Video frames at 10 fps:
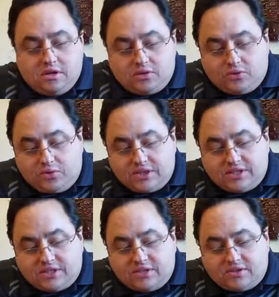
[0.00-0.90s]

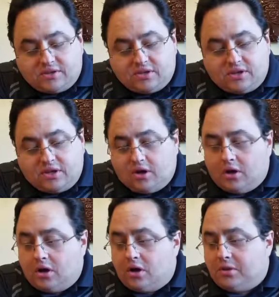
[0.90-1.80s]
twist and turn the
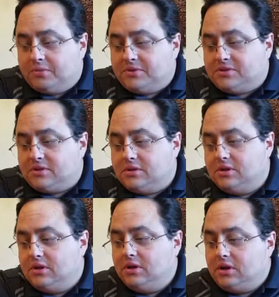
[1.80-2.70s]
arms
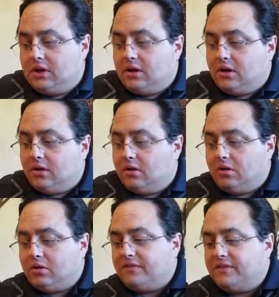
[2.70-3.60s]
in a
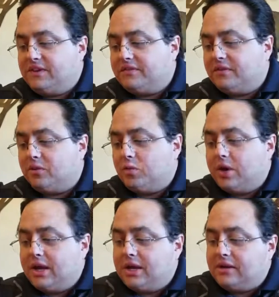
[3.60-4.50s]
lot of different
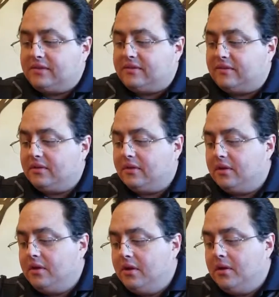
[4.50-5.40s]
ways.
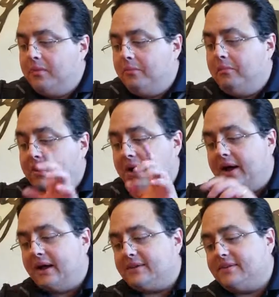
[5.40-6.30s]

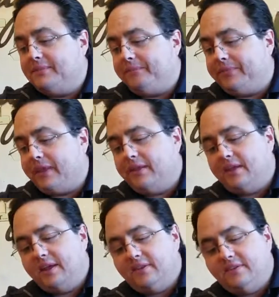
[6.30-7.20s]
But
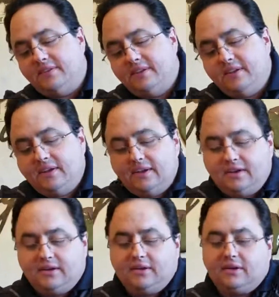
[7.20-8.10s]
they did,
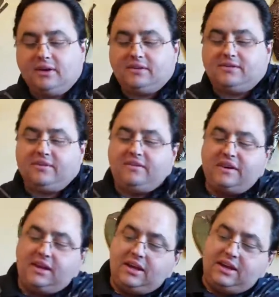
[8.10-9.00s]
let's see if I
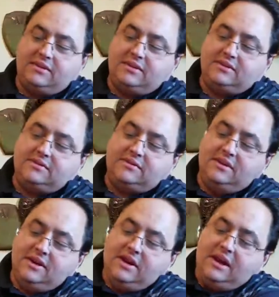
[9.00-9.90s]
can get these
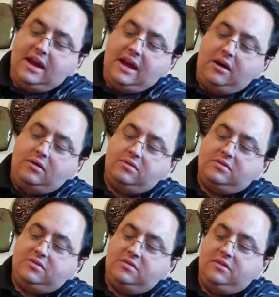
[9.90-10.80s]
out,
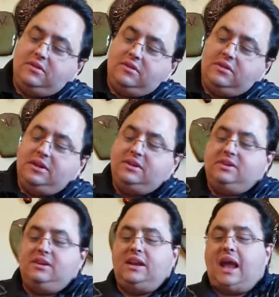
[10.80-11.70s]
they
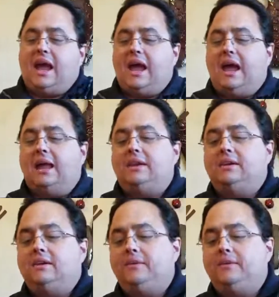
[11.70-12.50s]
did add